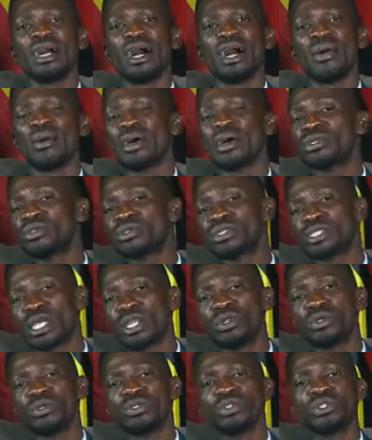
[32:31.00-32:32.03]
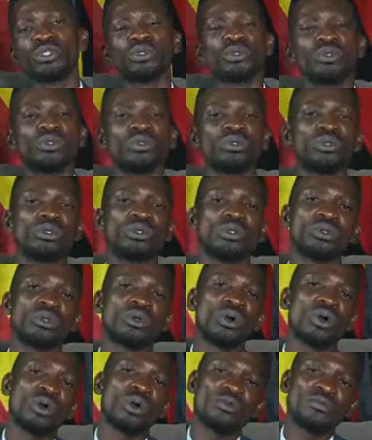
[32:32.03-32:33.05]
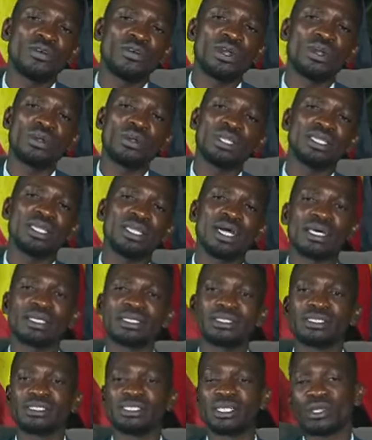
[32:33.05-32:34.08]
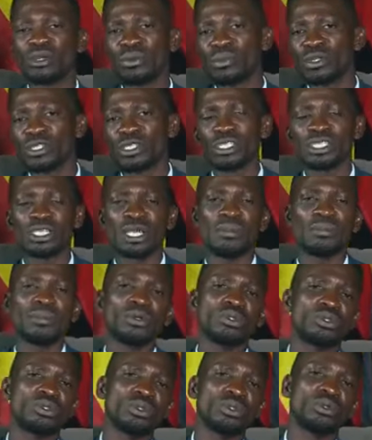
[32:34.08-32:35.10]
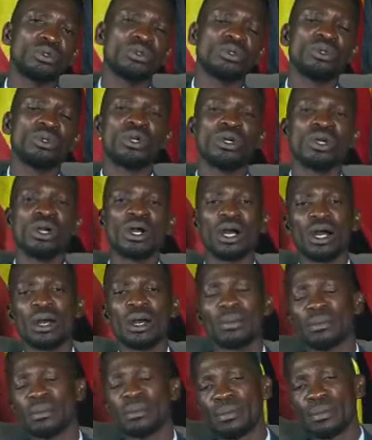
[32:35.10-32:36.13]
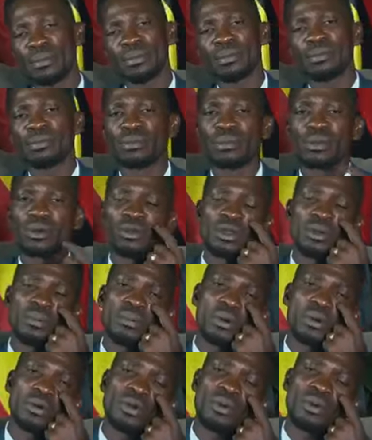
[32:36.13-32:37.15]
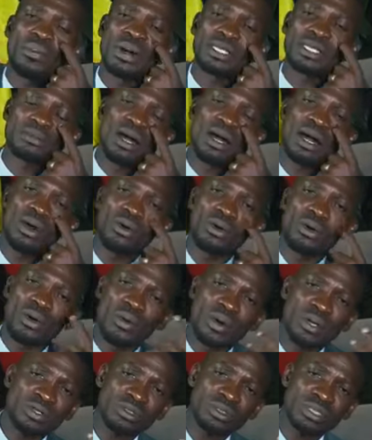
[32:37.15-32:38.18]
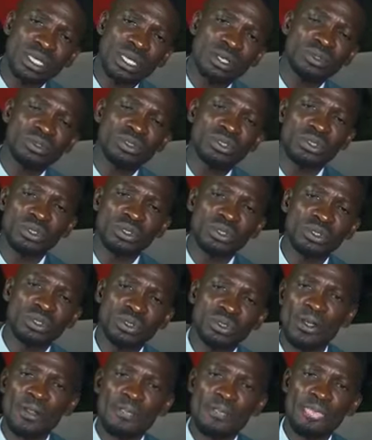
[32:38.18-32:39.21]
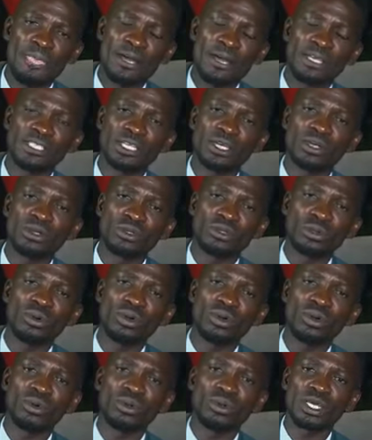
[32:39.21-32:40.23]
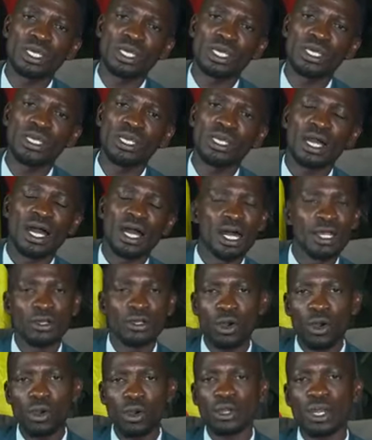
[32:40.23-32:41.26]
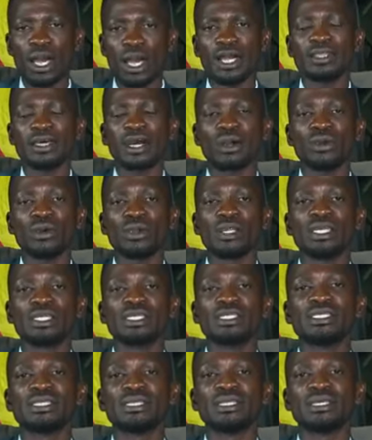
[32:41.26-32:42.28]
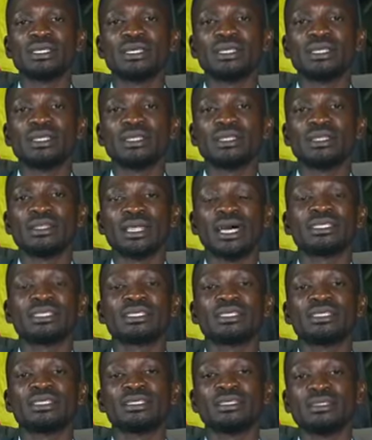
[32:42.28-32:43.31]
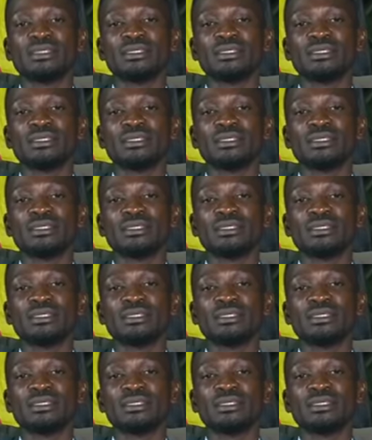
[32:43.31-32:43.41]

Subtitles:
I want to salute you, all fellow leaders, General Mugisha Muntu, Honorable Norbert Mao. I want to salute you, General Tumukunde, and all other colleagues that